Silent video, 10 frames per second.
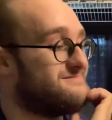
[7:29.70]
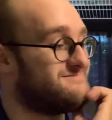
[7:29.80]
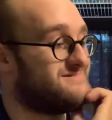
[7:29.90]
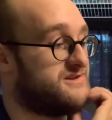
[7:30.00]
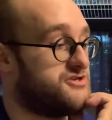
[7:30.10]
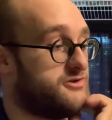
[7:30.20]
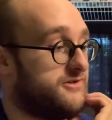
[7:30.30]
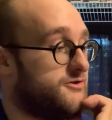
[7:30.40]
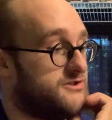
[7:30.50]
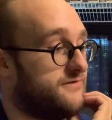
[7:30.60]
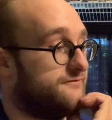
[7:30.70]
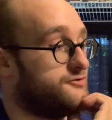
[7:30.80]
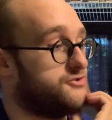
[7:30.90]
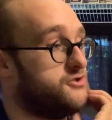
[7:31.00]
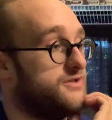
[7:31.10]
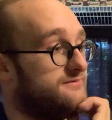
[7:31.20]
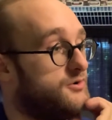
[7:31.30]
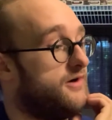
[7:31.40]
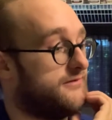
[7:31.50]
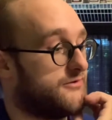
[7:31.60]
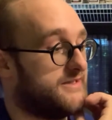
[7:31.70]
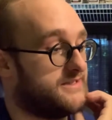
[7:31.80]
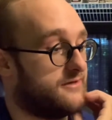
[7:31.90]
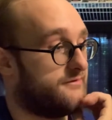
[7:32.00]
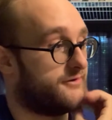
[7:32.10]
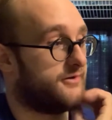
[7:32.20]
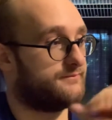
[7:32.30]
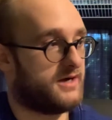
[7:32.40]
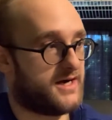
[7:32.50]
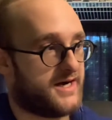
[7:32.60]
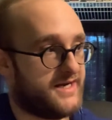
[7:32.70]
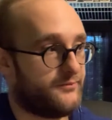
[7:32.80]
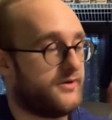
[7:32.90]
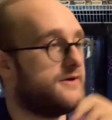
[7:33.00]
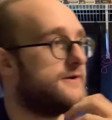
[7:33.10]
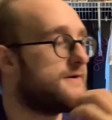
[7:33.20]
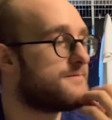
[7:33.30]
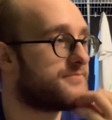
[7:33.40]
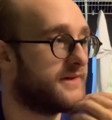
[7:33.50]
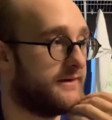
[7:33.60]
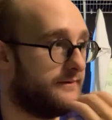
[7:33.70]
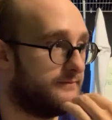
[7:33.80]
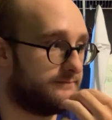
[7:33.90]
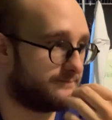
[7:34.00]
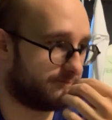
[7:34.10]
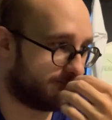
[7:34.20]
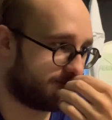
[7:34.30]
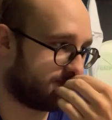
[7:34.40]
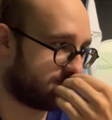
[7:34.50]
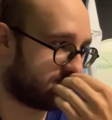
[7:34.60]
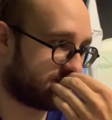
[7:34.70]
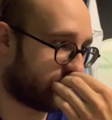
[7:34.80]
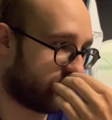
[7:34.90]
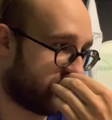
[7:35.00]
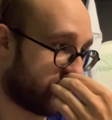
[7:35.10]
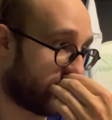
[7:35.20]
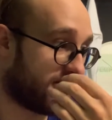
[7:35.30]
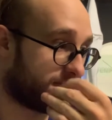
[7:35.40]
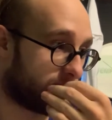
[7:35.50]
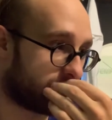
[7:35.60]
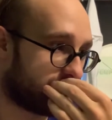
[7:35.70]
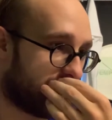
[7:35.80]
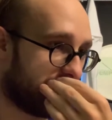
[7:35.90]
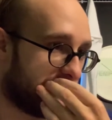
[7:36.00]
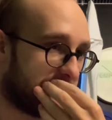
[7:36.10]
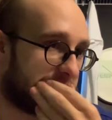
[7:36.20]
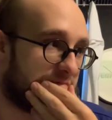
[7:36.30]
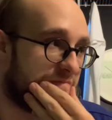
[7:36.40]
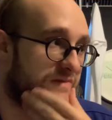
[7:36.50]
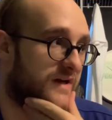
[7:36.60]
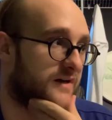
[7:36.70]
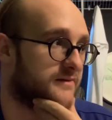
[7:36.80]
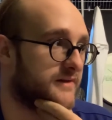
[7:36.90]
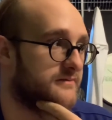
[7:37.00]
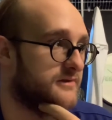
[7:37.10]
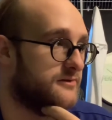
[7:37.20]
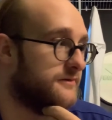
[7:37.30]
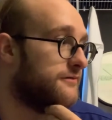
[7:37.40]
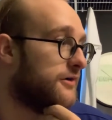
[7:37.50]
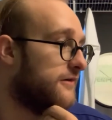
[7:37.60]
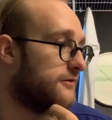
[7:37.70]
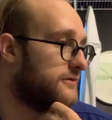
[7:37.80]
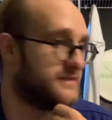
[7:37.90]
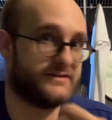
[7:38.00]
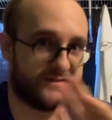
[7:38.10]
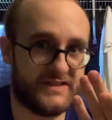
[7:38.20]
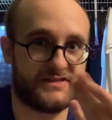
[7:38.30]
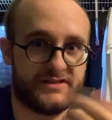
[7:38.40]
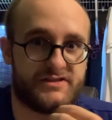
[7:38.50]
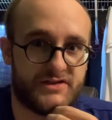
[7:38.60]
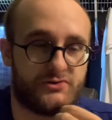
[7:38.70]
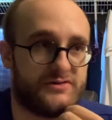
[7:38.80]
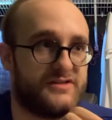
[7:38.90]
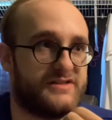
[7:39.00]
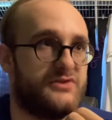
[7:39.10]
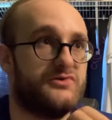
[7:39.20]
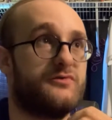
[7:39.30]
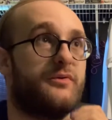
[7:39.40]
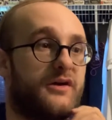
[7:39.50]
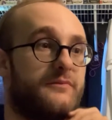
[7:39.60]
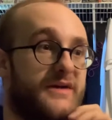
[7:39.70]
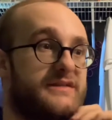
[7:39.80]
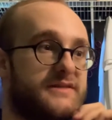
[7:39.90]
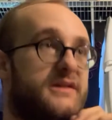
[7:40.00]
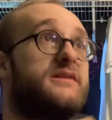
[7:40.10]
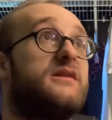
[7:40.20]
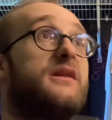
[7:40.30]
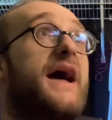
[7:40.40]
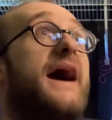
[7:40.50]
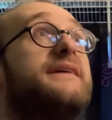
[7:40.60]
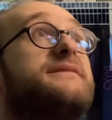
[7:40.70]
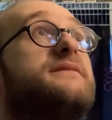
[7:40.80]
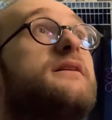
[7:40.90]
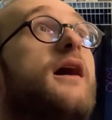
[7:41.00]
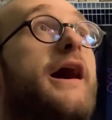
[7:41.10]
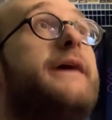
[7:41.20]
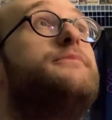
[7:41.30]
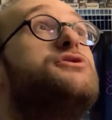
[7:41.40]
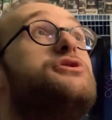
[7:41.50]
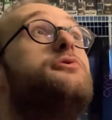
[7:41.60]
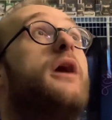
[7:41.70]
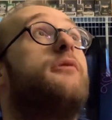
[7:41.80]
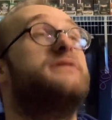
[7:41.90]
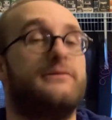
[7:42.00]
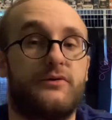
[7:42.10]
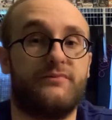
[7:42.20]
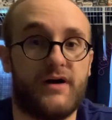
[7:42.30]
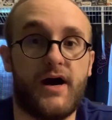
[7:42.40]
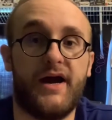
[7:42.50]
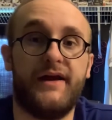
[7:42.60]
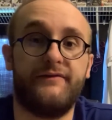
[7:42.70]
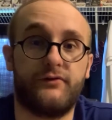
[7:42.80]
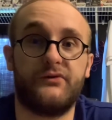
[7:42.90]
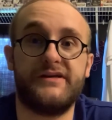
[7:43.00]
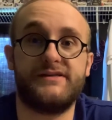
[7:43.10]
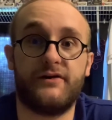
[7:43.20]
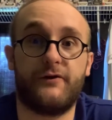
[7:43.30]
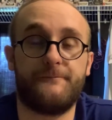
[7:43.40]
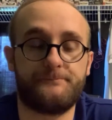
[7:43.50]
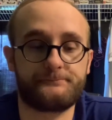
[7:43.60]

The Jonah Hills are the first shoes I bought for retail that are hype in forever. I mean, yeah, like literally forever since since the Citrons. The Citrons were probably basically like the last hype shoe I was able to buy for retail.